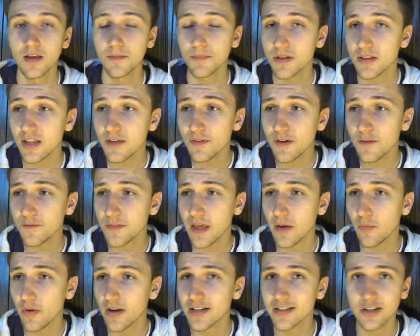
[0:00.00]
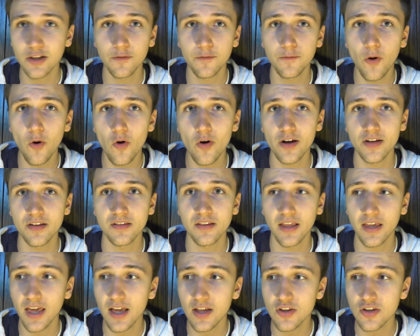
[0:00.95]
Because even if they went into the forest,
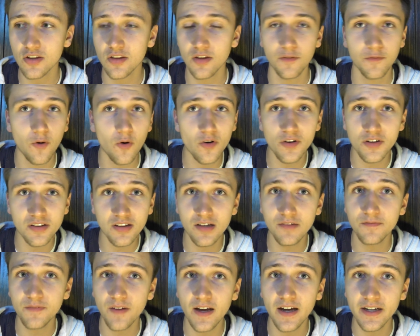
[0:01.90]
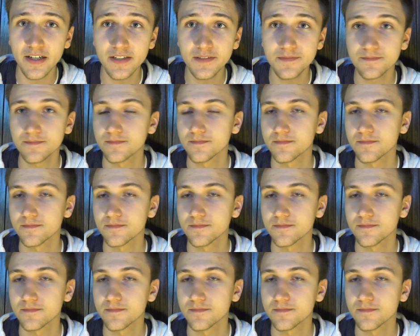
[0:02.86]
and they catch the forest on fire,